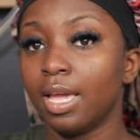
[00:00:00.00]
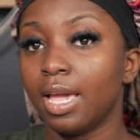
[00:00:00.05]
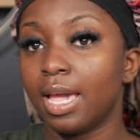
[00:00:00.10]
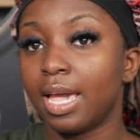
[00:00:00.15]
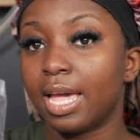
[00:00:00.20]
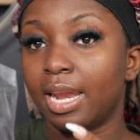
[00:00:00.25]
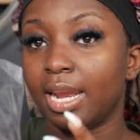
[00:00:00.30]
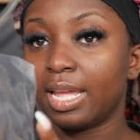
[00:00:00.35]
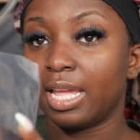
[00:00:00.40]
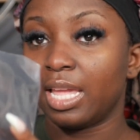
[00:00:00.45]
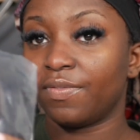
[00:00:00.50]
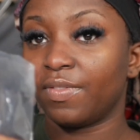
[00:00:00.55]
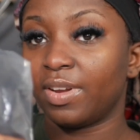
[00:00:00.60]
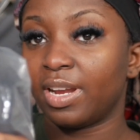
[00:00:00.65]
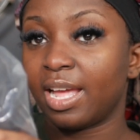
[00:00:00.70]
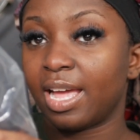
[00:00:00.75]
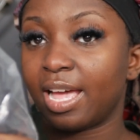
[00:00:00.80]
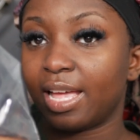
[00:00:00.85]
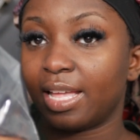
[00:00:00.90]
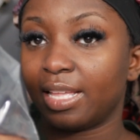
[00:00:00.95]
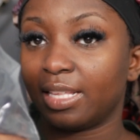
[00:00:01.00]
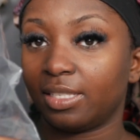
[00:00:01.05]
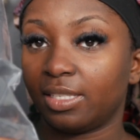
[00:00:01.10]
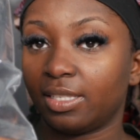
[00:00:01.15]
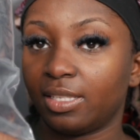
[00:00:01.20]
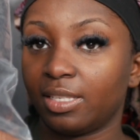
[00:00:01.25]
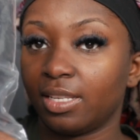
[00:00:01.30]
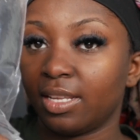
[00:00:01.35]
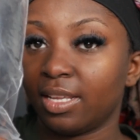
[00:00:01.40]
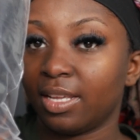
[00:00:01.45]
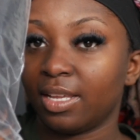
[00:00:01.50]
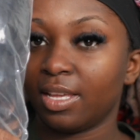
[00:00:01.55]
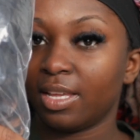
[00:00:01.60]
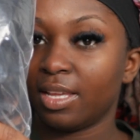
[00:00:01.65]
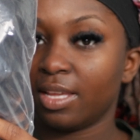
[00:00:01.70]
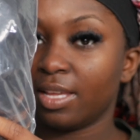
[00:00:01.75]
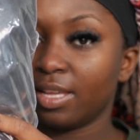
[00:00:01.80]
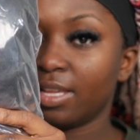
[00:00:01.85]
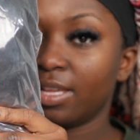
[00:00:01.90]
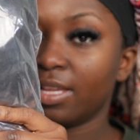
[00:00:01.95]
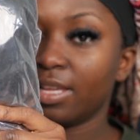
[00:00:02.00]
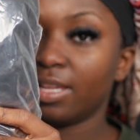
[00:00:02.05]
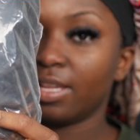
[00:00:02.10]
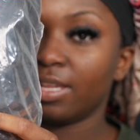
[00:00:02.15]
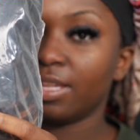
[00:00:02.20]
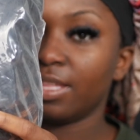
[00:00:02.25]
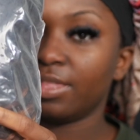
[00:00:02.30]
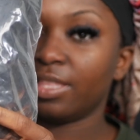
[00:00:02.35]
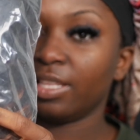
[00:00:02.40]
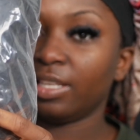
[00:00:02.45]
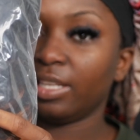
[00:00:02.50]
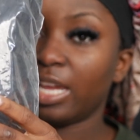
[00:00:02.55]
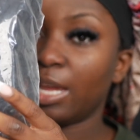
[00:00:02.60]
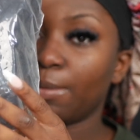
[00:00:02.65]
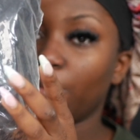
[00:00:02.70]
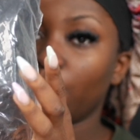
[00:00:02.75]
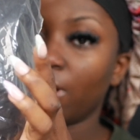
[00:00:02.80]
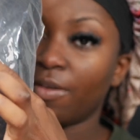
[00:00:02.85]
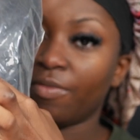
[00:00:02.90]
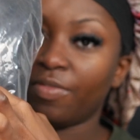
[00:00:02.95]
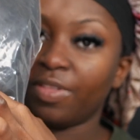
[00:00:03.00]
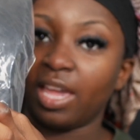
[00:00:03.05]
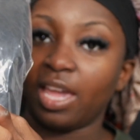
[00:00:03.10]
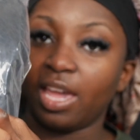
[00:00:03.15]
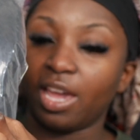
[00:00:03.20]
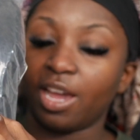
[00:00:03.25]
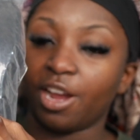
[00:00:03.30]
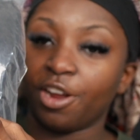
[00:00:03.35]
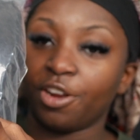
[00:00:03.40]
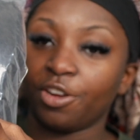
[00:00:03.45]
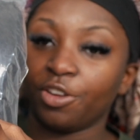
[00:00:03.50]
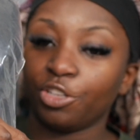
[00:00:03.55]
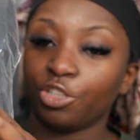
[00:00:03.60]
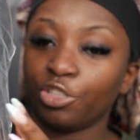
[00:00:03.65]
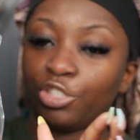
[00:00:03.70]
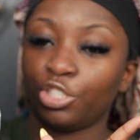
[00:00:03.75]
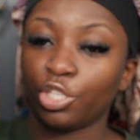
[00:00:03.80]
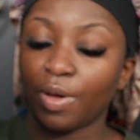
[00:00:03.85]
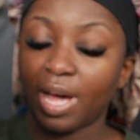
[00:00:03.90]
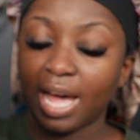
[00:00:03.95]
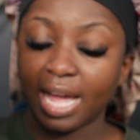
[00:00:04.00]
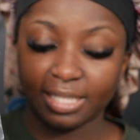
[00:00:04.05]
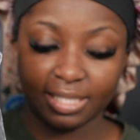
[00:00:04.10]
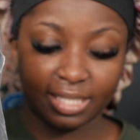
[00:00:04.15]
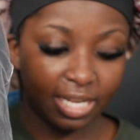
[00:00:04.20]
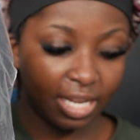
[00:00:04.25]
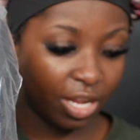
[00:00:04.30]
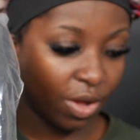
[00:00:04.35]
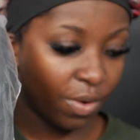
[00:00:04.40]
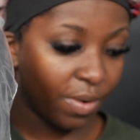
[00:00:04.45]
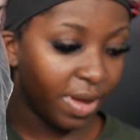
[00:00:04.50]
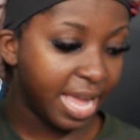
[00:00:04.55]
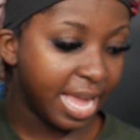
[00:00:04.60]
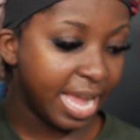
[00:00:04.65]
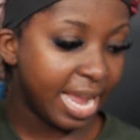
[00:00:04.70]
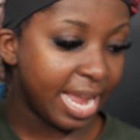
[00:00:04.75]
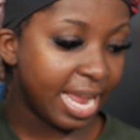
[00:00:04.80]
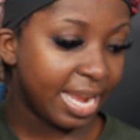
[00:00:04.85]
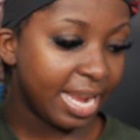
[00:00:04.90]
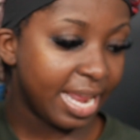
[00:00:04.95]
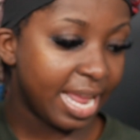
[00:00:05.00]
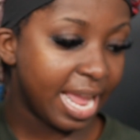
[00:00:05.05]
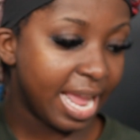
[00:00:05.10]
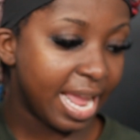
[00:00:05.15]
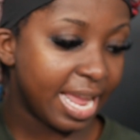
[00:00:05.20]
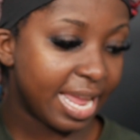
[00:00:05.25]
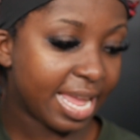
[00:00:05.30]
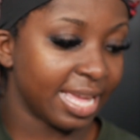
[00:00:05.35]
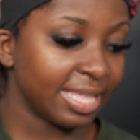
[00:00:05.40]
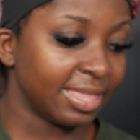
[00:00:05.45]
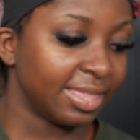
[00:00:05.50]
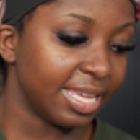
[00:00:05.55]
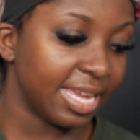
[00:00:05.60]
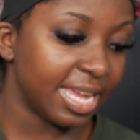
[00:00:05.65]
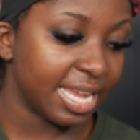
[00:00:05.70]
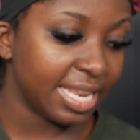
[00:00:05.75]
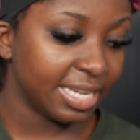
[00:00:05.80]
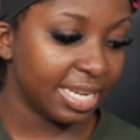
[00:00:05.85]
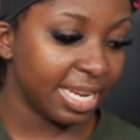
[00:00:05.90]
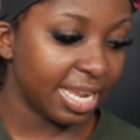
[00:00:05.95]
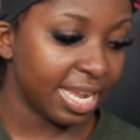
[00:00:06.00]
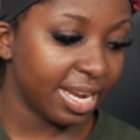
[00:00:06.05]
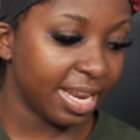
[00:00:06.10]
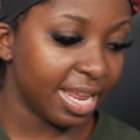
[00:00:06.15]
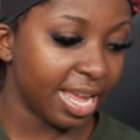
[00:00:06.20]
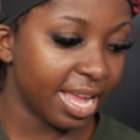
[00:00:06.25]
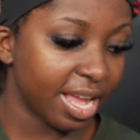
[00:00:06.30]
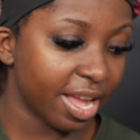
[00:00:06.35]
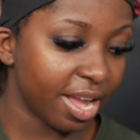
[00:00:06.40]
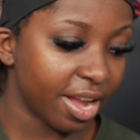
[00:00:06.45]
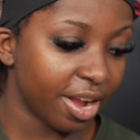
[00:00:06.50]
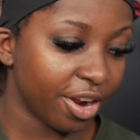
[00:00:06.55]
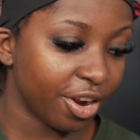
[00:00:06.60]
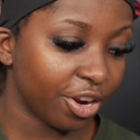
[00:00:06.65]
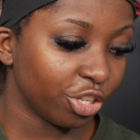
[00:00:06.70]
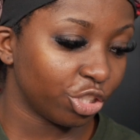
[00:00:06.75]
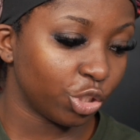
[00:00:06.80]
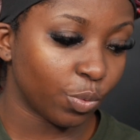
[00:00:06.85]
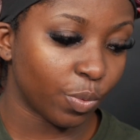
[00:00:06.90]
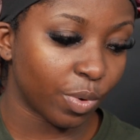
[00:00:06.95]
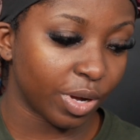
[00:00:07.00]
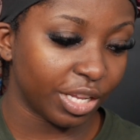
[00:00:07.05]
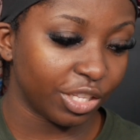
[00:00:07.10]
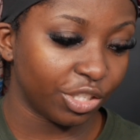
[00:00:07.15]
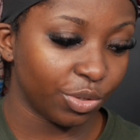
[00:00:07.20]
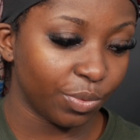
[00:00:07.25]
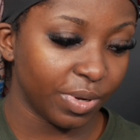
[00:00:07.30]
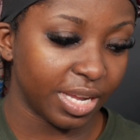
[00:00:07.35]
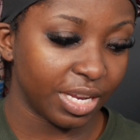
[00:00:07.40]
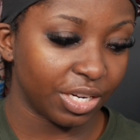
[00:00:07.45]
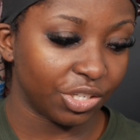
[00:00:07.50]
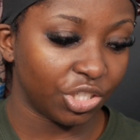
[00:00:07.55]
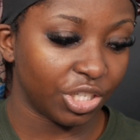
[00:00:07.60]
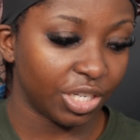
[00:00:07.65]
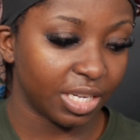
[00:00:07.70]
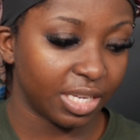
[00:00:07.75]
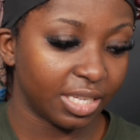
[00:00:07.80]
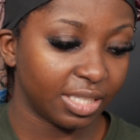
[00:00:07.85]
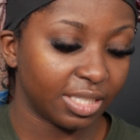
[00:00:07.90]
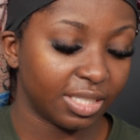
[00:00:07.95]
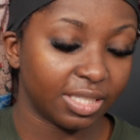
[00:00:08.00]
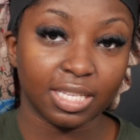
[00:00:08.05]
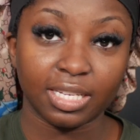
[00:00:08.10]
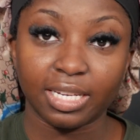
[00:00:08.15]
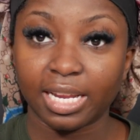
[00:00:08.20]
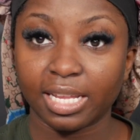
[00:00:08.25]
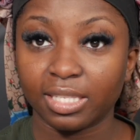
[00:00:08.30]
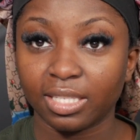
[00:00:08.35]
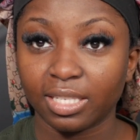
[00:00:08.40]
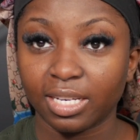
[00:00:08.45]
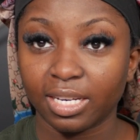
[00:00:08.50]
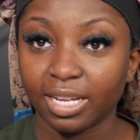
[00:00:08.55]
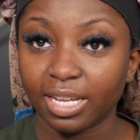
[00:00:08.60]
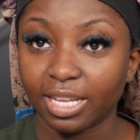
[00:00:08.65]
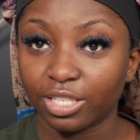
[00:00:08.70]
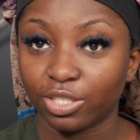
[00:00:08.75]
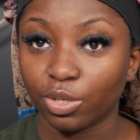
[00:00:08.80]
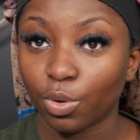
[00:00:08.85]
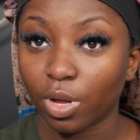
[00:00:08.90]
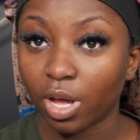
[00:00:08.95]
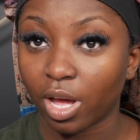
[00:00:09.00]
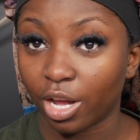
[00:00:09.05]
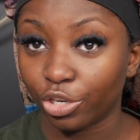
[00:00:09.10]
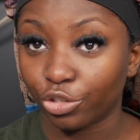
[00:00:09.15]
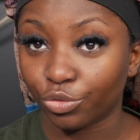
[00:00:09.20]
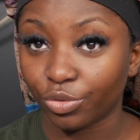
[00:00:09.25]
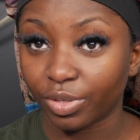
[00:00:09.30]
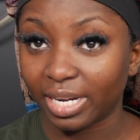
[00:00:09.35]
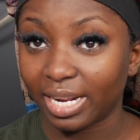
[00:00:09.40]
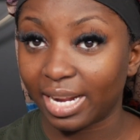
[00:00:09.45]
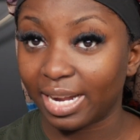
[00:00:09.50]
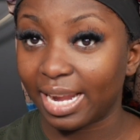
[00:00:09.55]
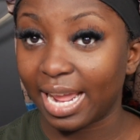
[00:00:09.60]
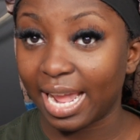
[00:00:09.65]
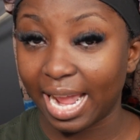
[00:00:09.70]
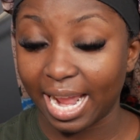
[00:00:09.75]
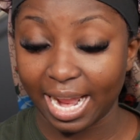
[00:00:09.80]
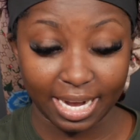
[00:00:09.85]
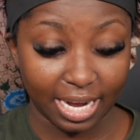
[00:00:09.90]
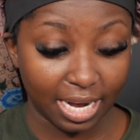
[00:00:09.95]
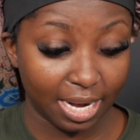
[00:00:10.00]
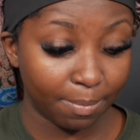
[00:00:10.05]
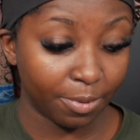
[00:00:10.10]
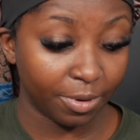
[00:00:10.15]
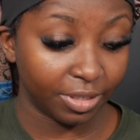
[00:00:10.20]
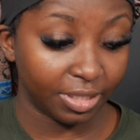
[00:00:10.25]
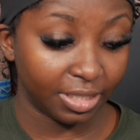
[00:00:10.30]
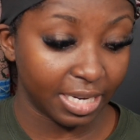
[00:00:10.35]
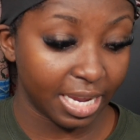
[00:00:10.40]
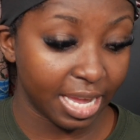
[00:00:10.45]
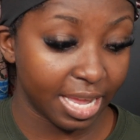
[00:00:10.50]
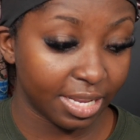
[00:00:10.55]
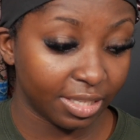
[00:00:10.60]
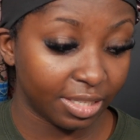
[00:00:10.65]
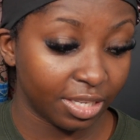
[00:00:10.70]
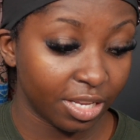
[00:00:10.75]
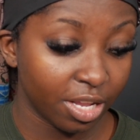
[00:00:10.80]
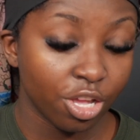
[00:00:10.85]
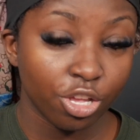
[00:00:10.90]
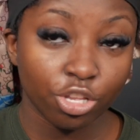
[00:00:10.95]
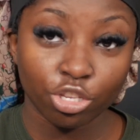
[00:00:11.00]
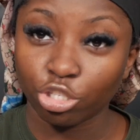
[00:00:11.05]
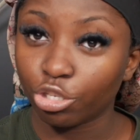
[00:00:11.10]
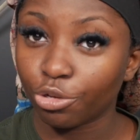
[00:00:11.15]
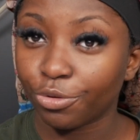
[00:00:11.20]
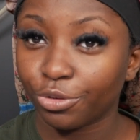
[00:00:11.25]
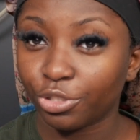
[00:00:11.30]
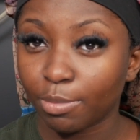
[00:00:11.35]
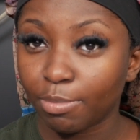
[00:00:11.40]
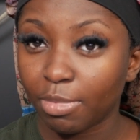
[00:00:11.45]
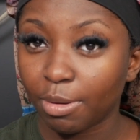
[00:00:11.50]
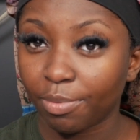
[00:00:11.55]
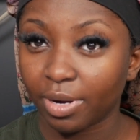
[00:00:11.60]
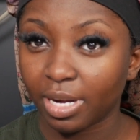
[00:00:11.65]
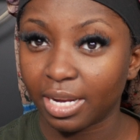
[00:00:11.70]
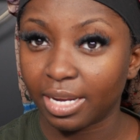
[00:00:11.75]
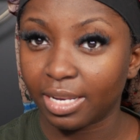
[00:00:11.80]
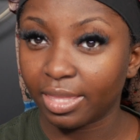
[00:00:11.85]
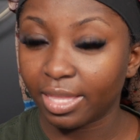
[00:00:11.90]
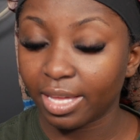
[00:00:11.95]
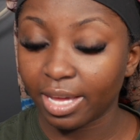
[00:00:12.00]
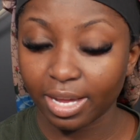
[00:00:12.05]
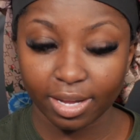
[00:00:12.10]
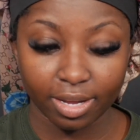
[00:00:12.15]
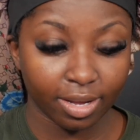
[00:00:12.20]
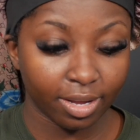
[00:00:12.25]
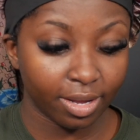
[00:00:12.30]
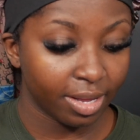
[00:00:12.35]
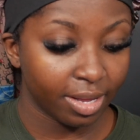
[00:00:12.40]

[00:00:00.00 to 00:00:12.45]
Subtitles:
And it even has the label of the hair. So I did go ahead and get the Indian hair, 22 inches. The density is 180%, so it should be pretty thick.